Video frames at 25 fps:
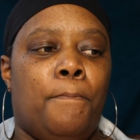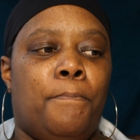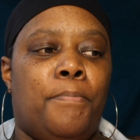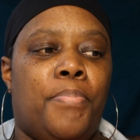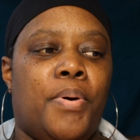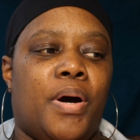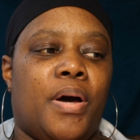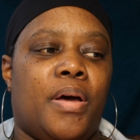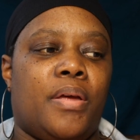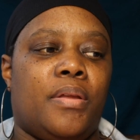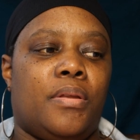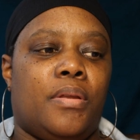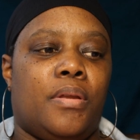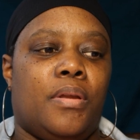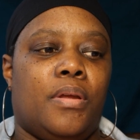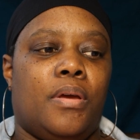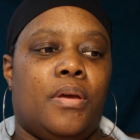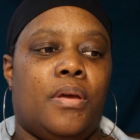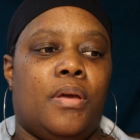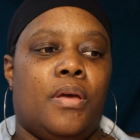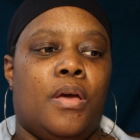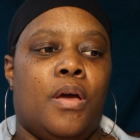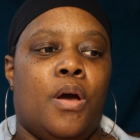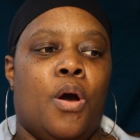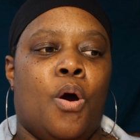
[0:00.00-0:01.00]
But
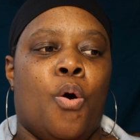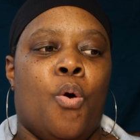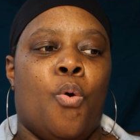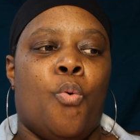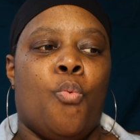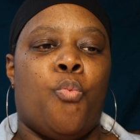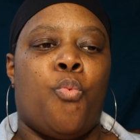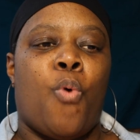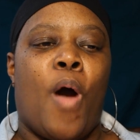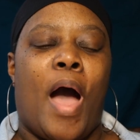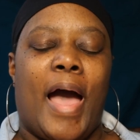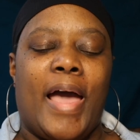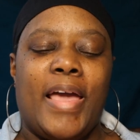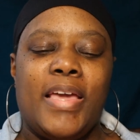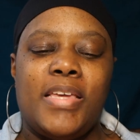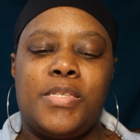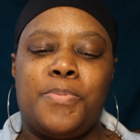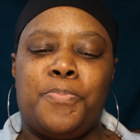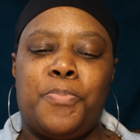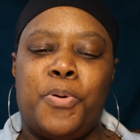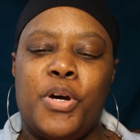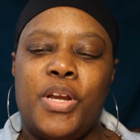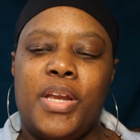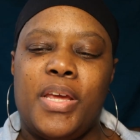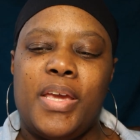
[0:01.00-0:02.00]
why is
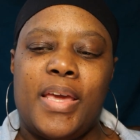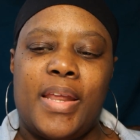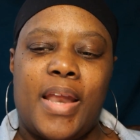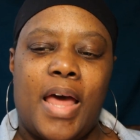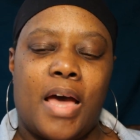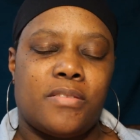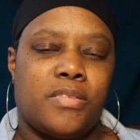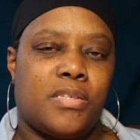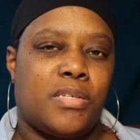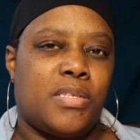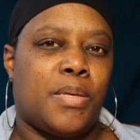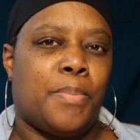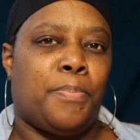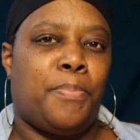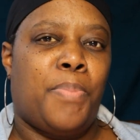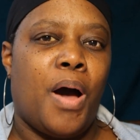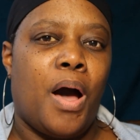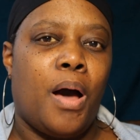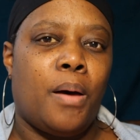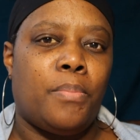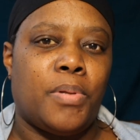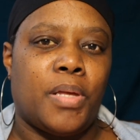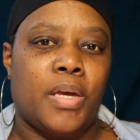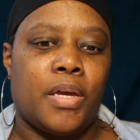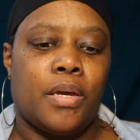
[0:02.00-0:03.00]
putting it out to the
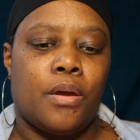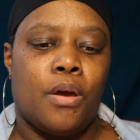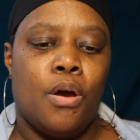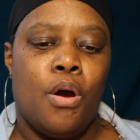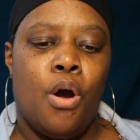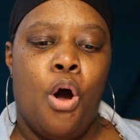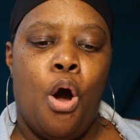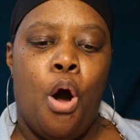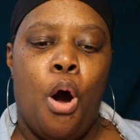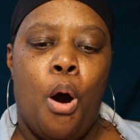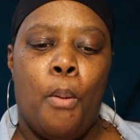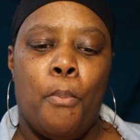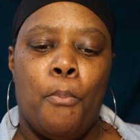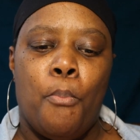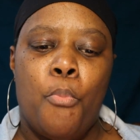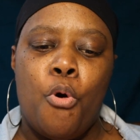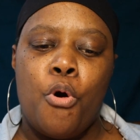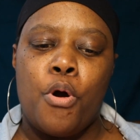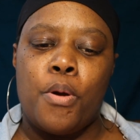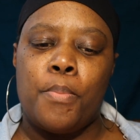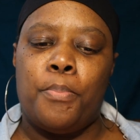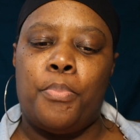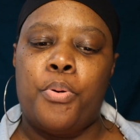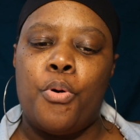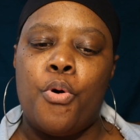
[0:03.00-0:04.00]
public
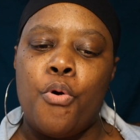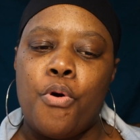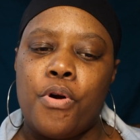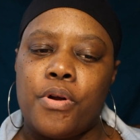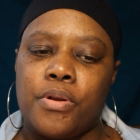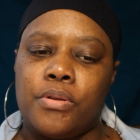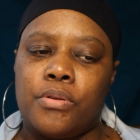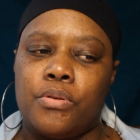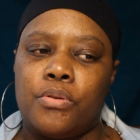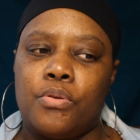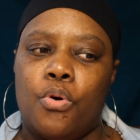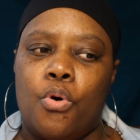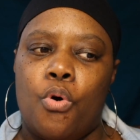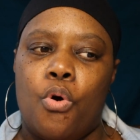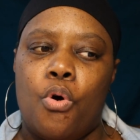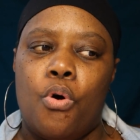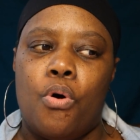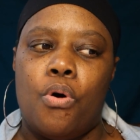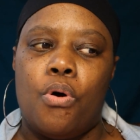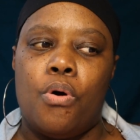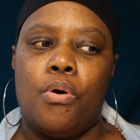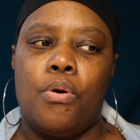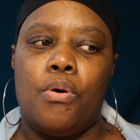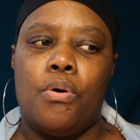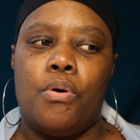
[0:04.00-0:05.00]
more important
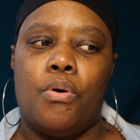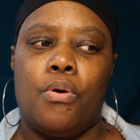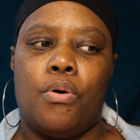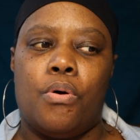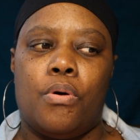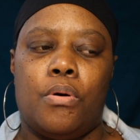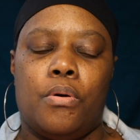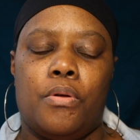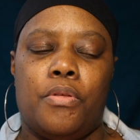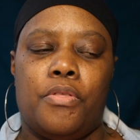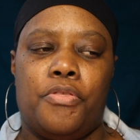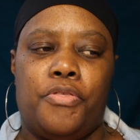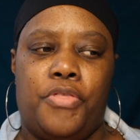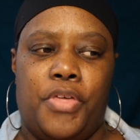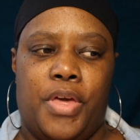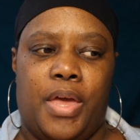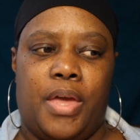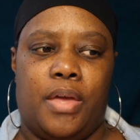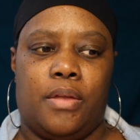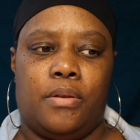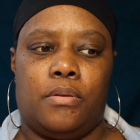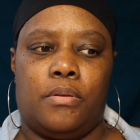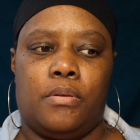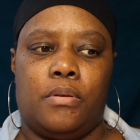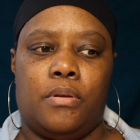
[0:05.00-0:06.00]

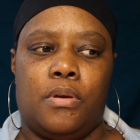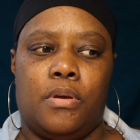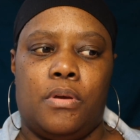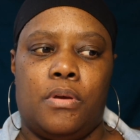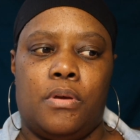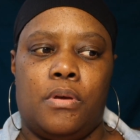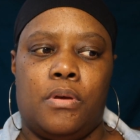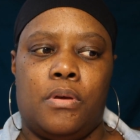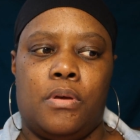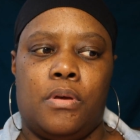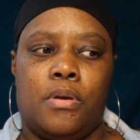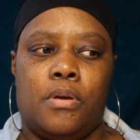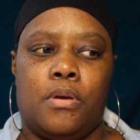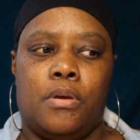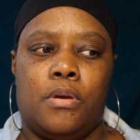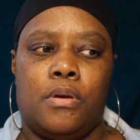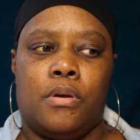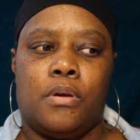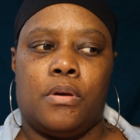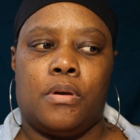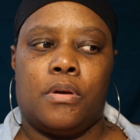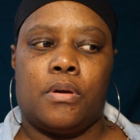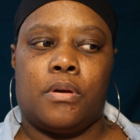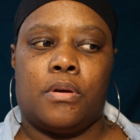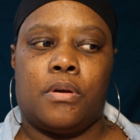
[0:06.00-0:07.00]
than
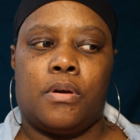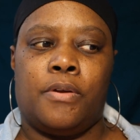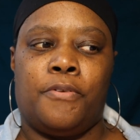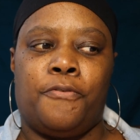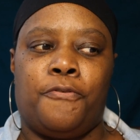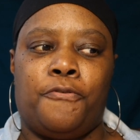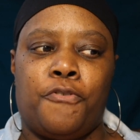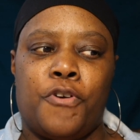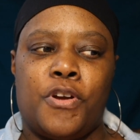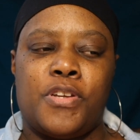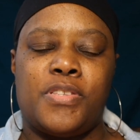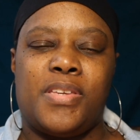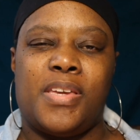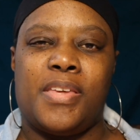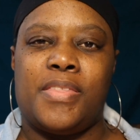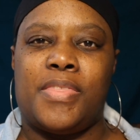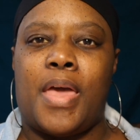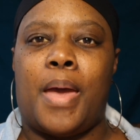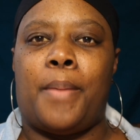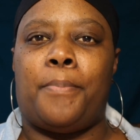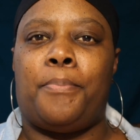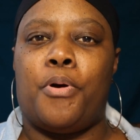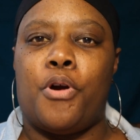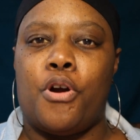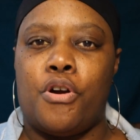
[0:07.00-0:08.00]
confronting
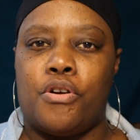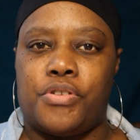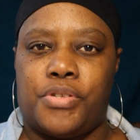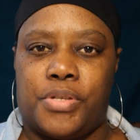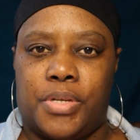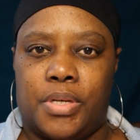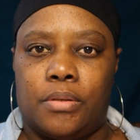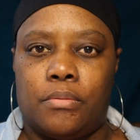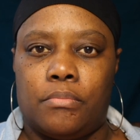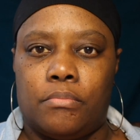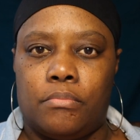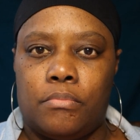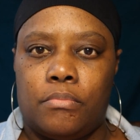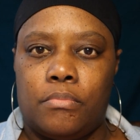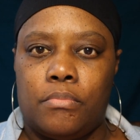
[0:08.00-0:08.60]
that person?